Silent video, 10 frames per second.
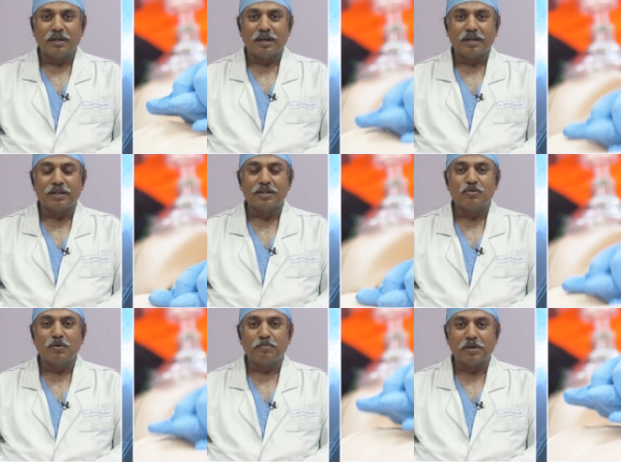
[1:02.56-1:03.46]
and there is
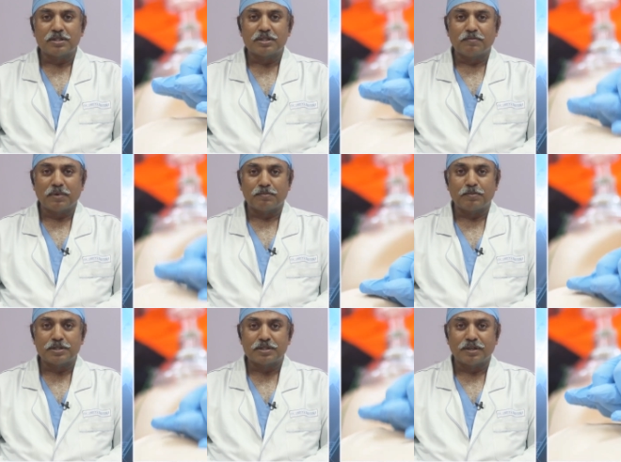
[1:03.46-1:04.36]
no pulse or blood
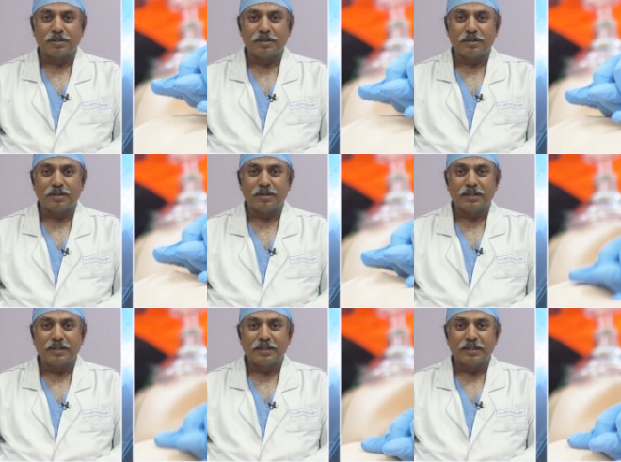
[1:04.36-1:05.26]
pressure,
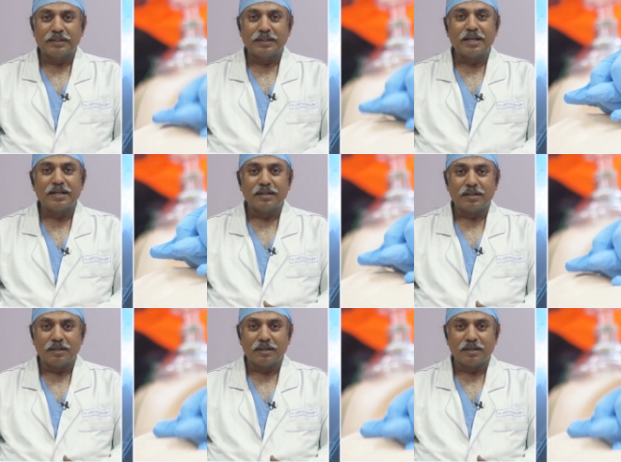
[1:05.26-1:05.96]
then